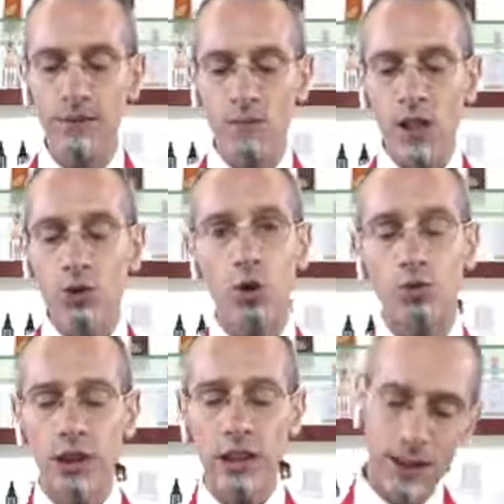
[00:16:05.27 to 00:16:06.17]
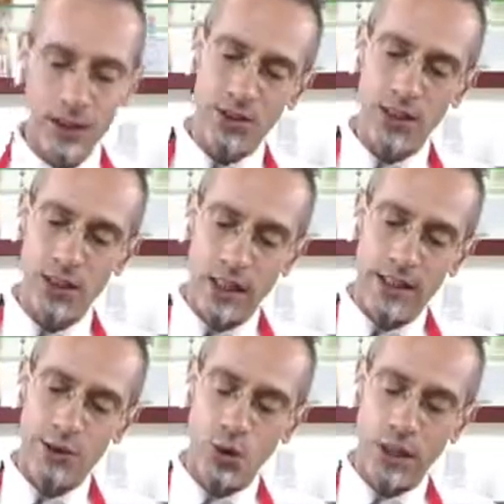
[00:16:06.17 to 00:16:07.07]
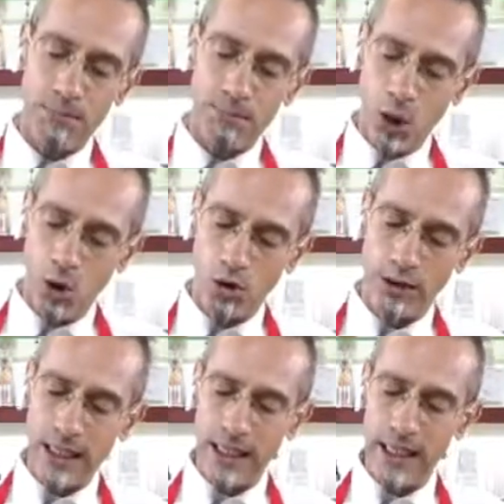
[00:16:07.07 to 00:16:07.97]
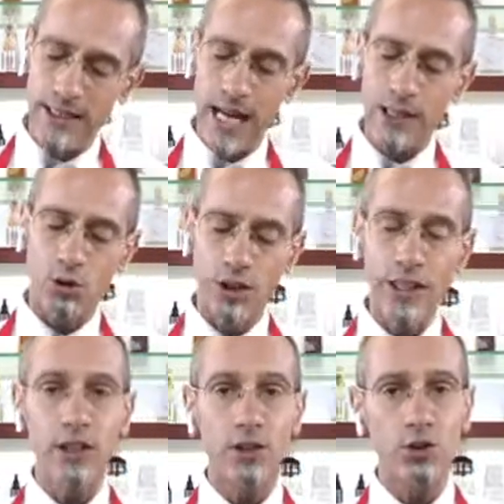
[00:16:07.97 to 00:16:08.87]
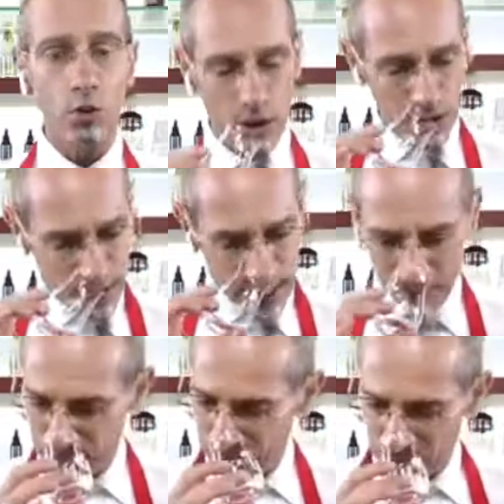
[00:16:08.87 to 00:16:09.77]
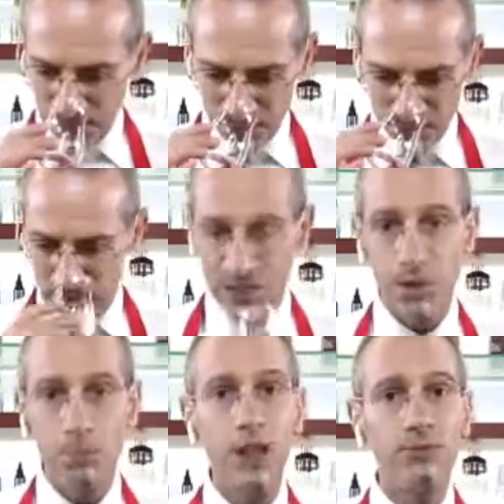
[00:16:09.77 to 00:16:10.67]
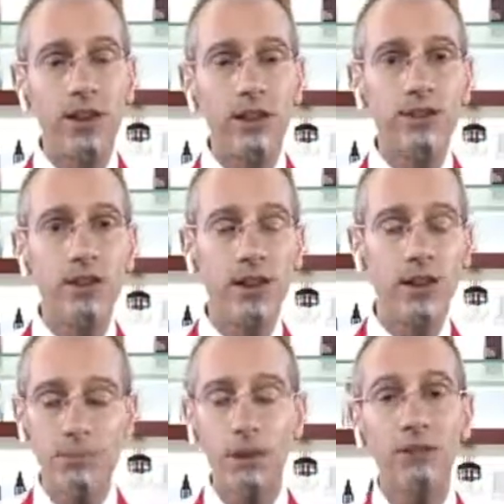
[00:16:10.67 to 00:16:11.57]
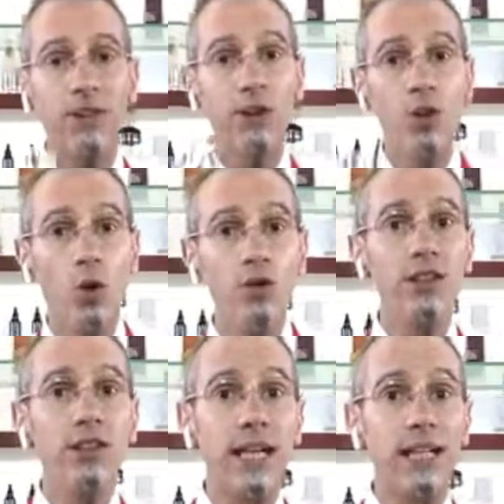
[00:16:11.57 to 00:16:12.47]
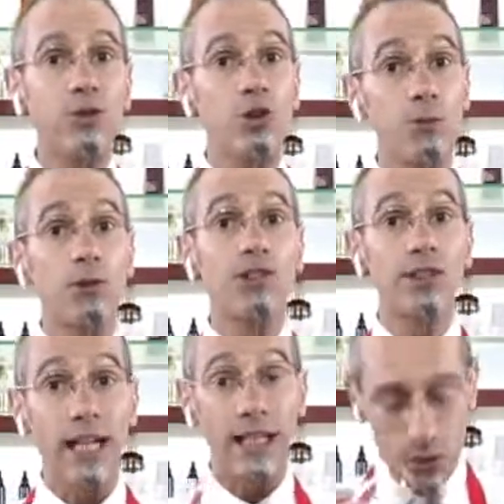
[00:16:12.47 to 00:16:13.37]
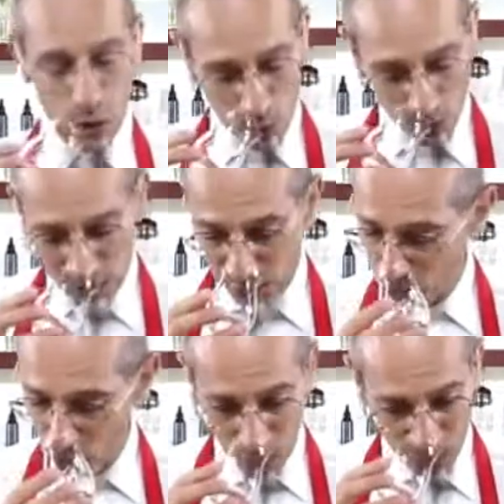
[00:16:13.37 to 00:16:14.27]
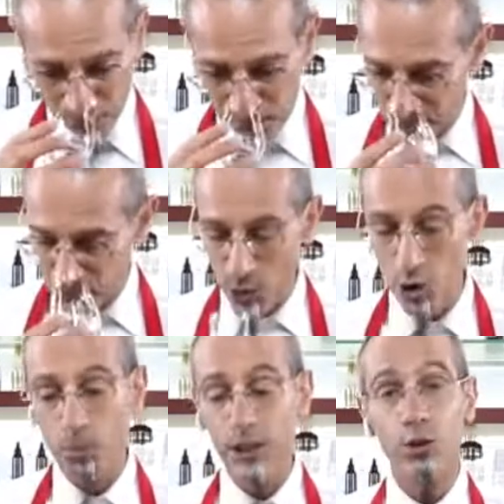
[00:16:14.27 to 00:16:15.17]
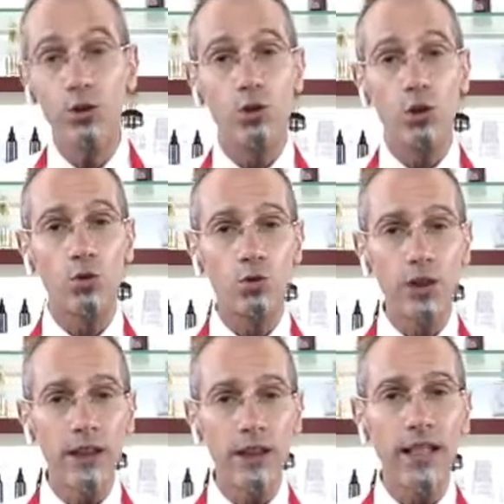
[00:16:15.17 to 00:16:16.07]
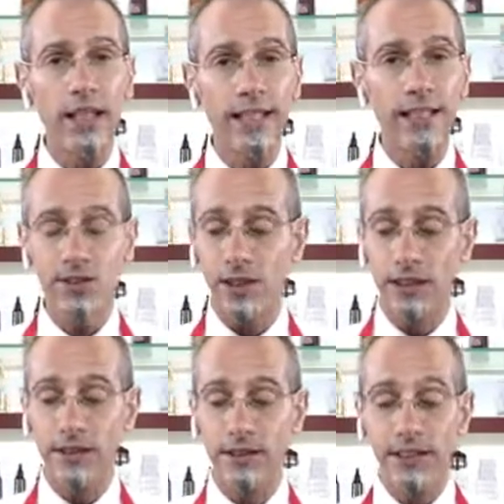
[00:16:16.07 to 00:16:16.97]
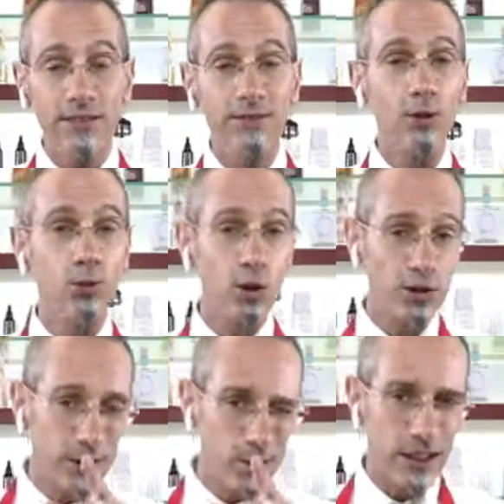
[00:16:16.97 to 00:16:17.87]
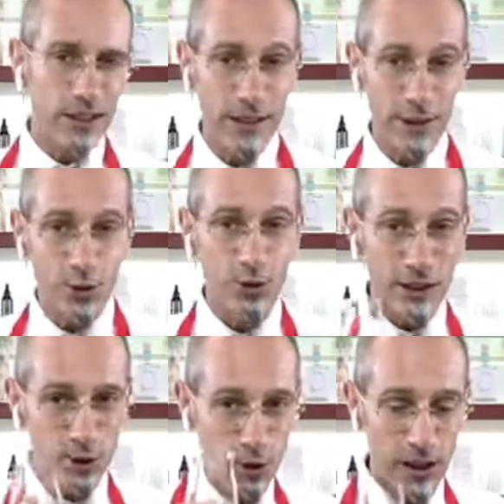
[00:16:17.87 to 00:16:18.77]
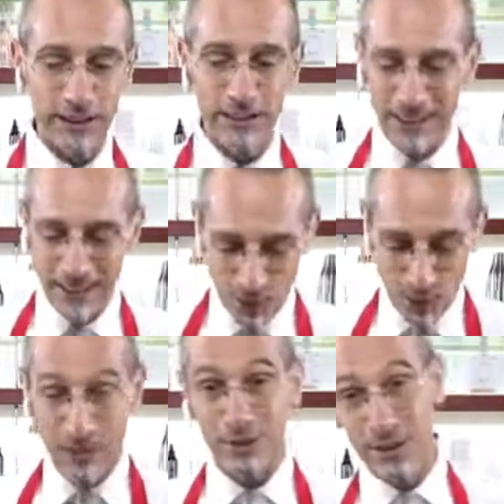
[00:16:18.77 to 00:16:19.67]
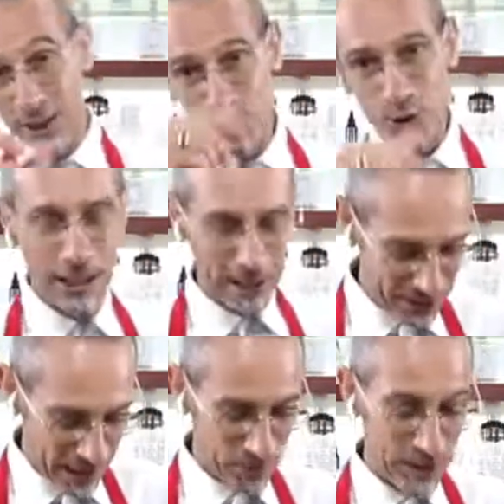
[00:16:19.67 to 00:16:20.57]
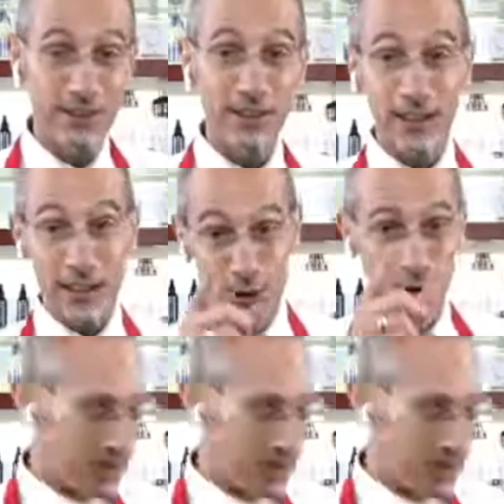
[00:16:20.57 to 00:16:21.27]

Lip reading: So really, because it's quite bold there and narrow here. So what is that? Is the perfect nosing glass, so spirits glass. So this is what we normally do. So really an excellent, even water you can taste on this. Try. We'll have a session next time. Let's see.